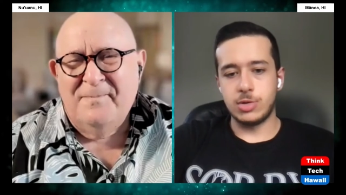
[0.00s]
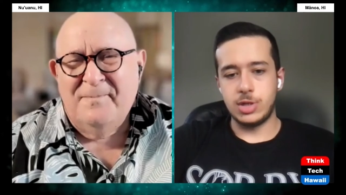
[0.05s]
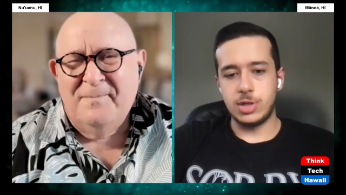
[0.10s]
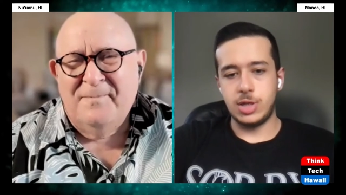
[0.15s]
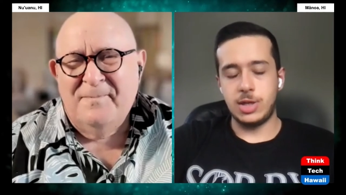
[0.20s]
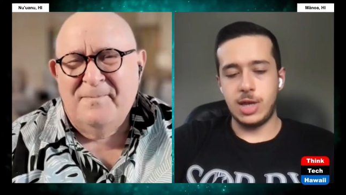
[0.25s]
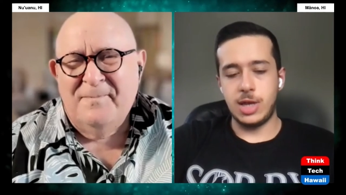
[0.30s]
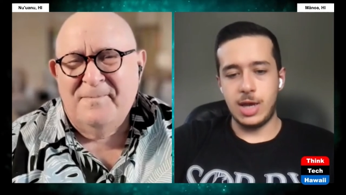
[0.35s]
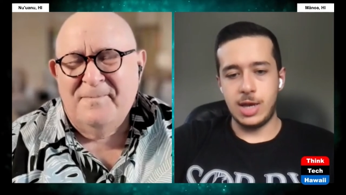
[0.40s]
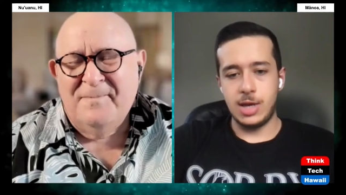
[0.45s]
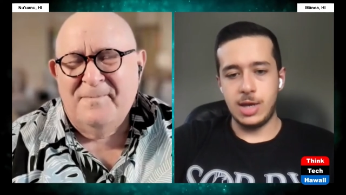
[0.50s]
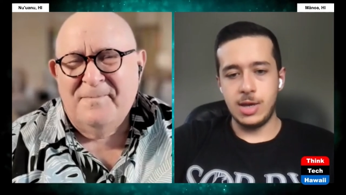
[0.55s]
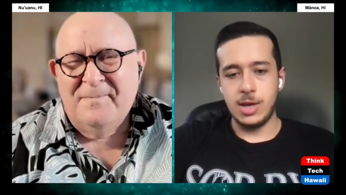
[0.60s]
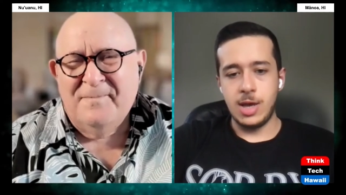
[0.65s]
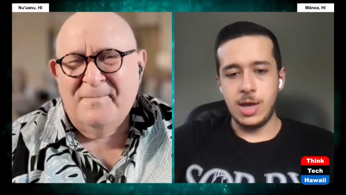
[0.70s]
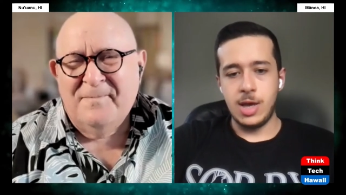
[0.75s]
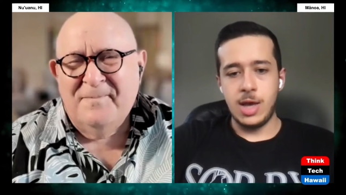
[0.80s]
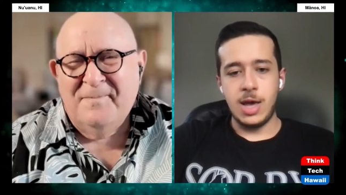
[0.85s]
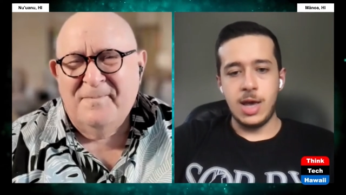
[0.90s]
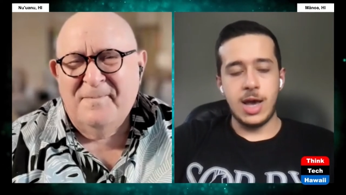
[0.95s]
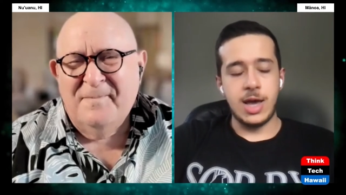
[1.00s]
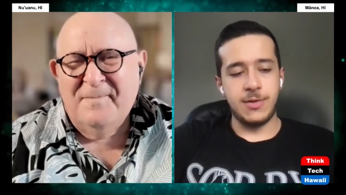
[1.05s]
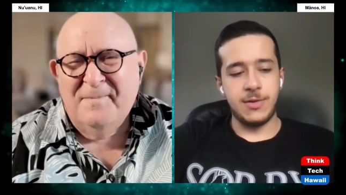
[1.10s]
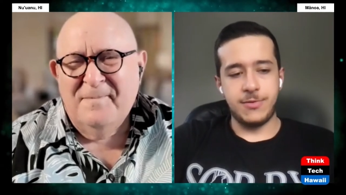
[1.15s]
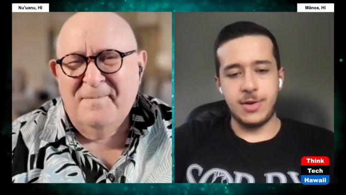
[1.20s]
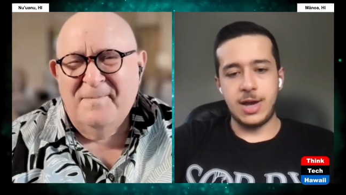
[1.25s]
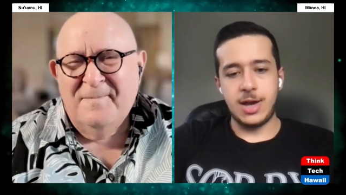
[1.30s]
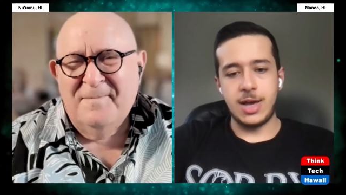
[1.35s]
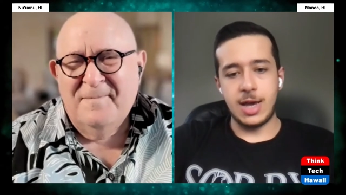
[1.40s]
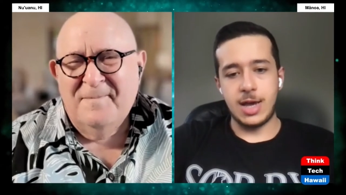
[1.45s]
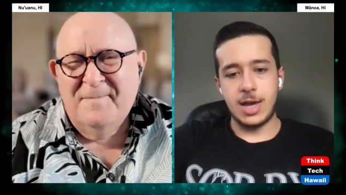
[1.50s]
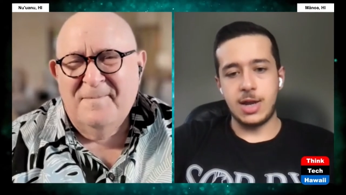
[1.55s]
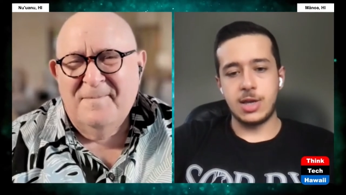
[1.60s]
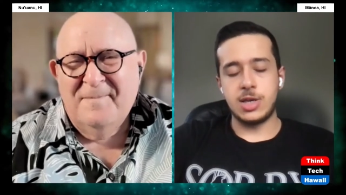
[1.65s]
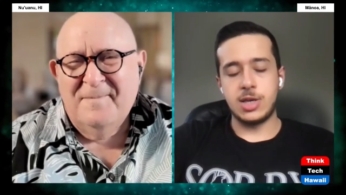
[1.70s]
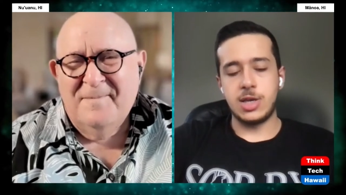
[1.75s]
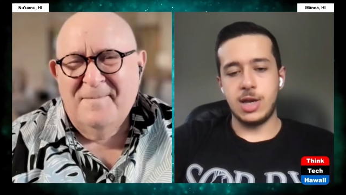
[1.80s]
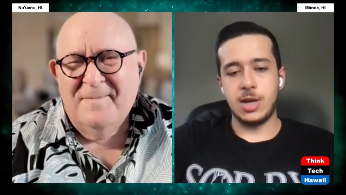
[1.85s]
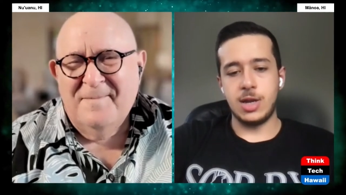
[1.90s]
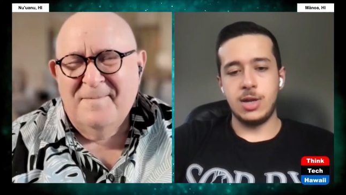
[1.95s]
Speaker 1: hours a day, and if I had
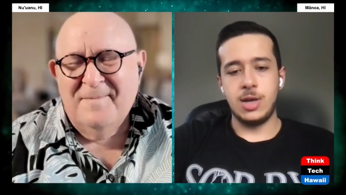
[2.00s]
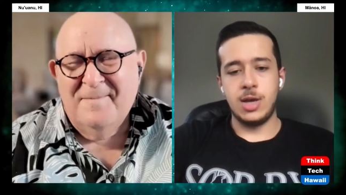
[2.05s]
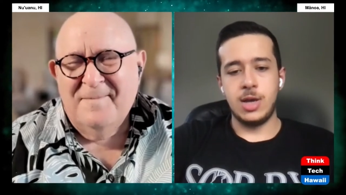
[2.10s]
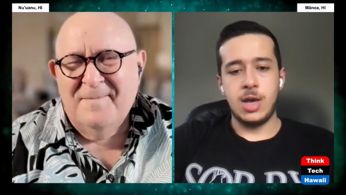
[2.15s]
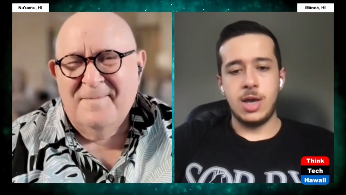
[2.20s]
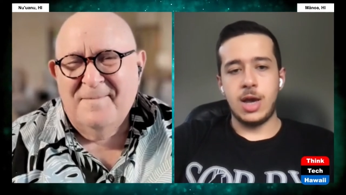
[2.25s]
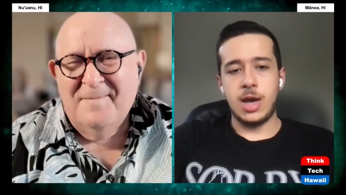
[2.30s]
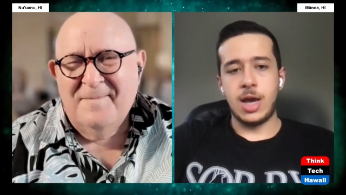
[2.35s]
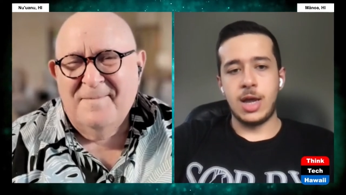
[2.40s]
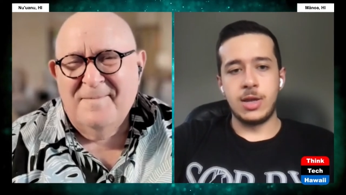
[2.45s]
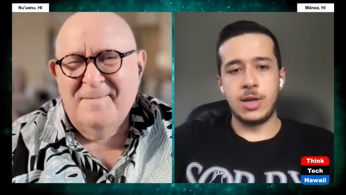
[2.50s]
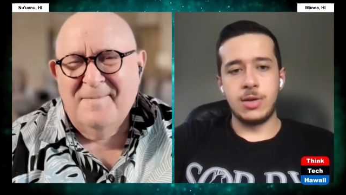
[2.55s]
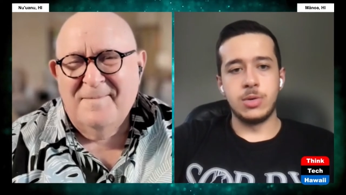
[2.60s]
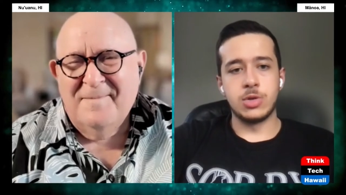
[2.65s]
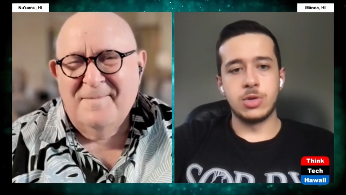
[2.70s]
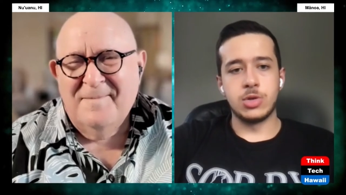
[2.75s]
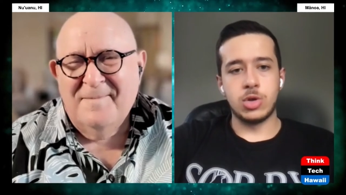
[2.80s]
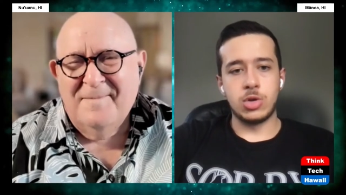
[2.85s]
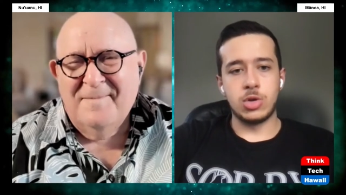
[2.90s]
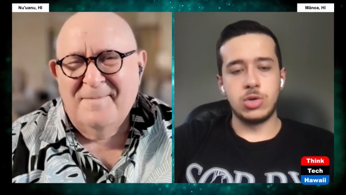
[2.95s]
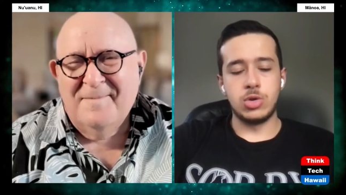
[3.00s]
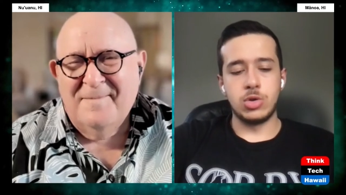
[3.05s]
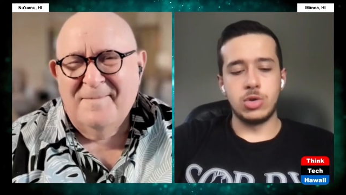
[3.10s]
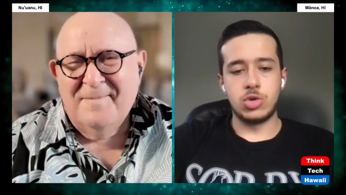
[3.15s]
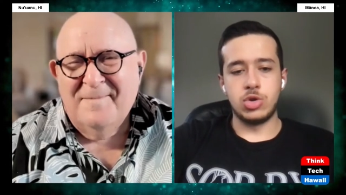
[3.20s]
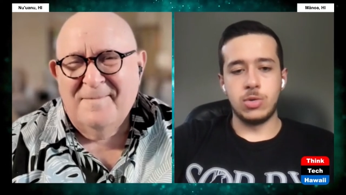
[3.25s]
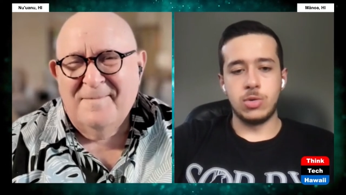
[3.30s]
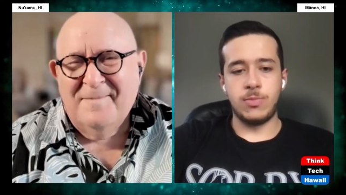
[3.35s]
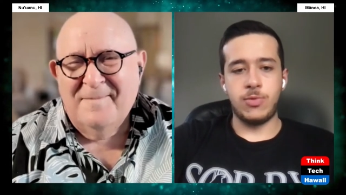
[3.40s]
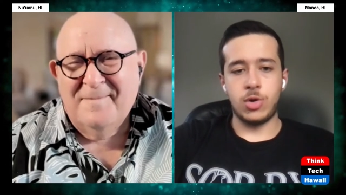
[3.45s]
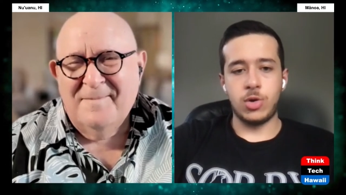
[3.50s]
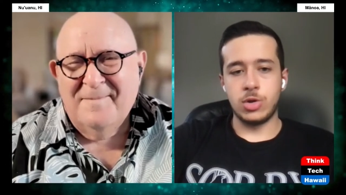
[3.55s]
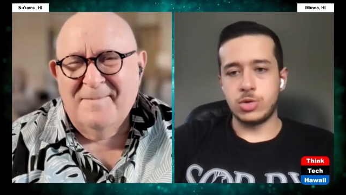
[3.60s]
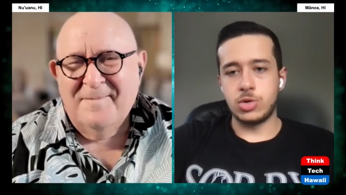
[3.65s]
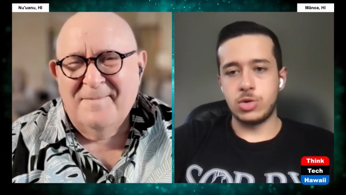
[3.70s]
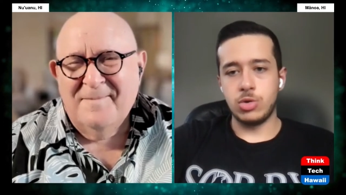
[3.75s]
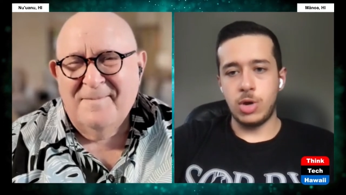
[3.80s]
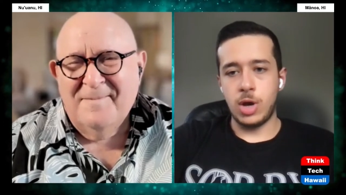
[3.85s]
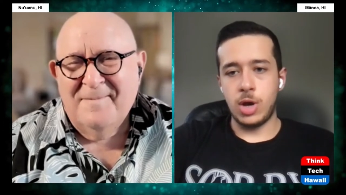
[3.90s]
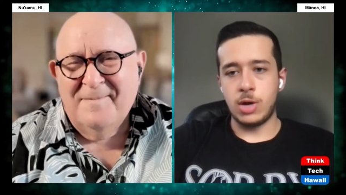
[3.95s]
a kid and he was on YouTube for
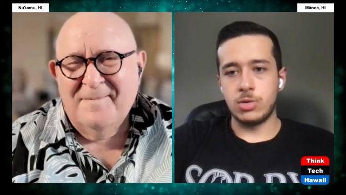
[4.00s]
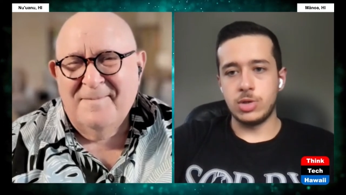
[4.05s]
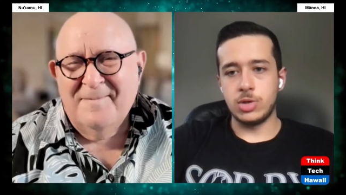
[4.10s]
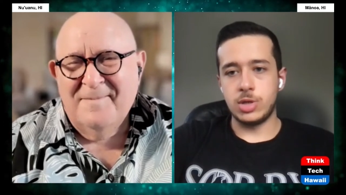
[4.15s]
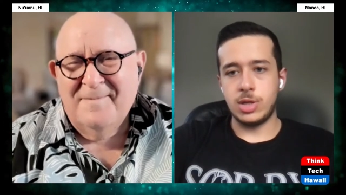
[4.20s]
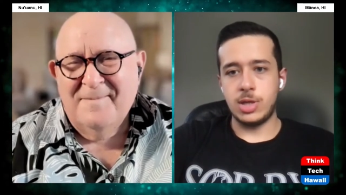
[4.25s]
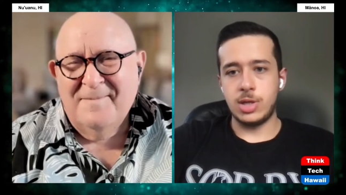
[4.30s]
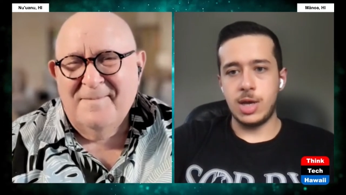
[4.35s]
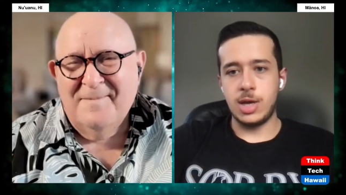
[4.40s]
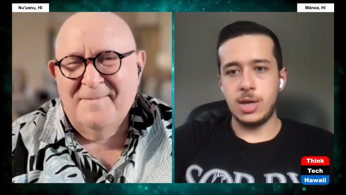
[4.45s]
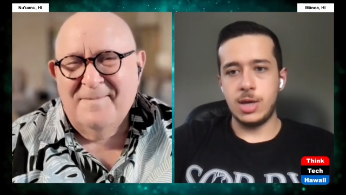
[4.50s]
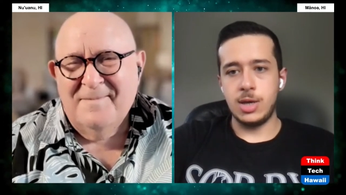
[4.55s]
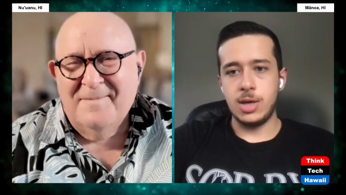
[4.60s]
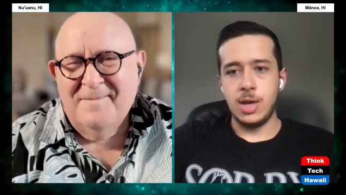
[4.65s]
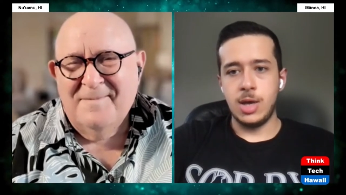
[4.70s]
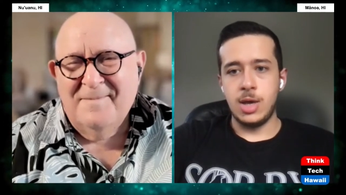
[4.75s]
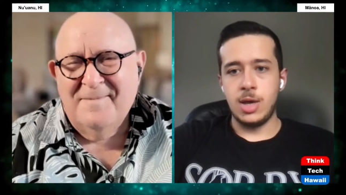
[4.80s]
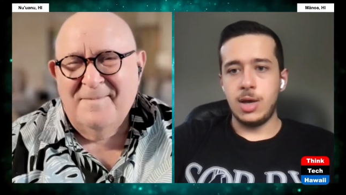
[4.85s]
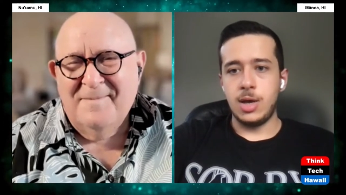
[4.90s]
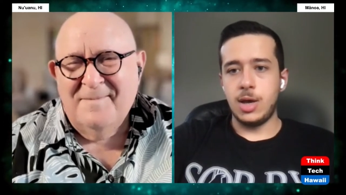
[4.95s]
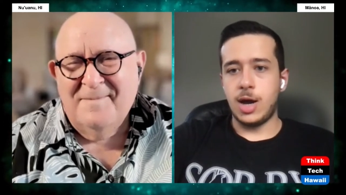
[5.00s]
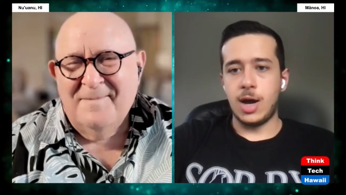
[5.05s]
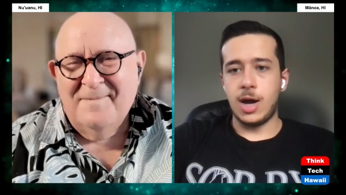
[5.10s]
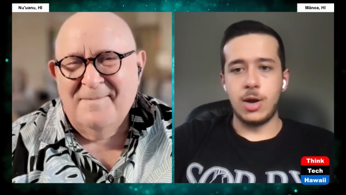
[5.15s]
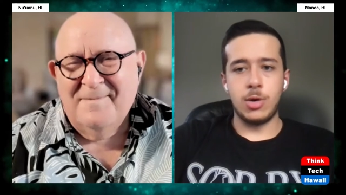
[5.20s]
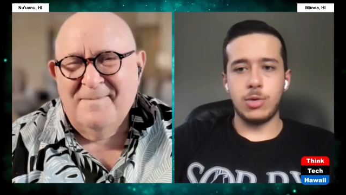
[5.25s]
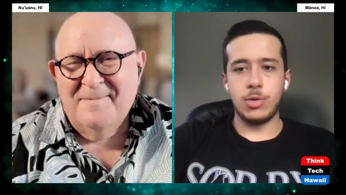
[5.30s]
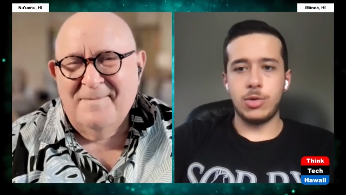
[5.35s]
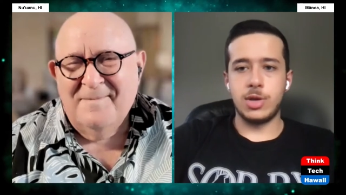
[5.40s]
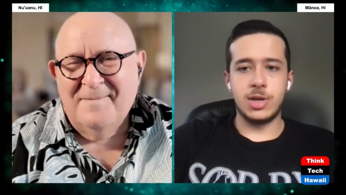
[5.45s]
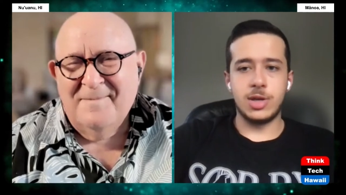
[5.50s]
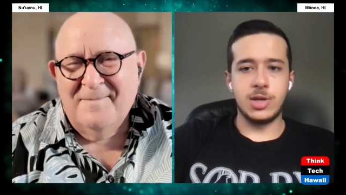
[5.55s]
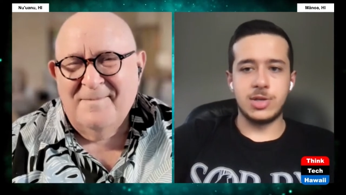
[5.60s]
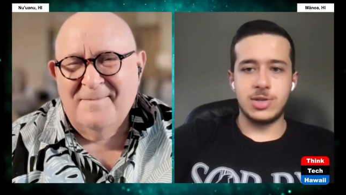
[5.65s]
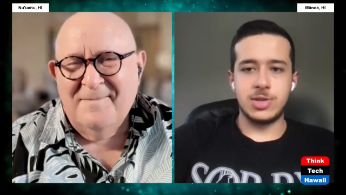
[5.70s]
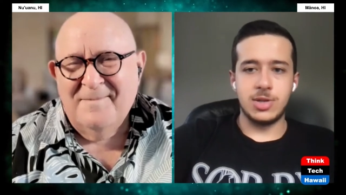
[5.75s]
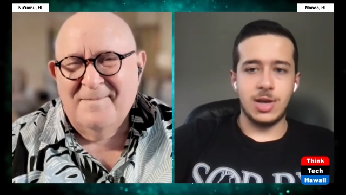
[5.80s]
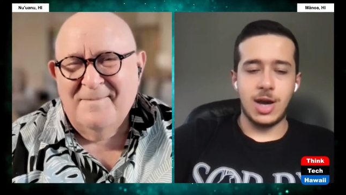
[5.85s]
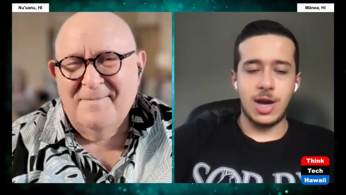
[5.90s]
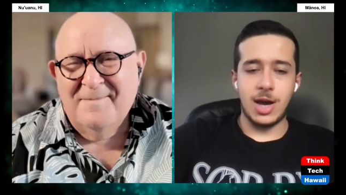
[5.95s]
two hours a day, I don't think
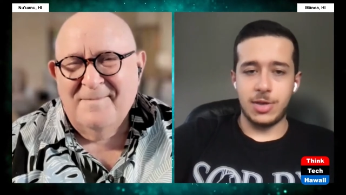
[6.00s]
it's.